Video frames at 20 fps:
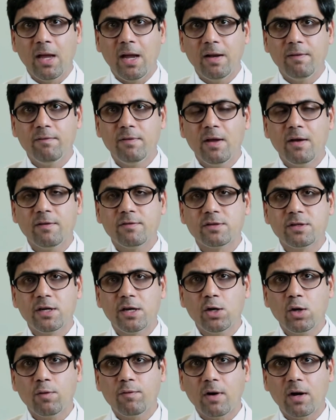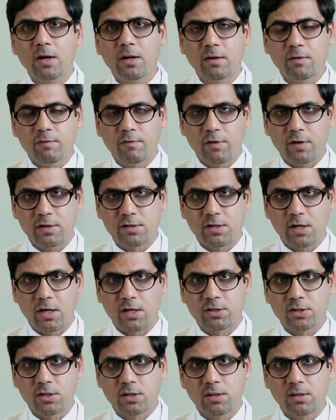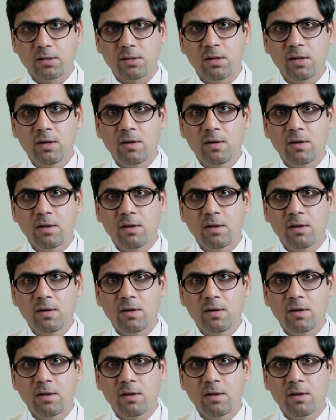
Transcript: And we have state-of-art infrastructure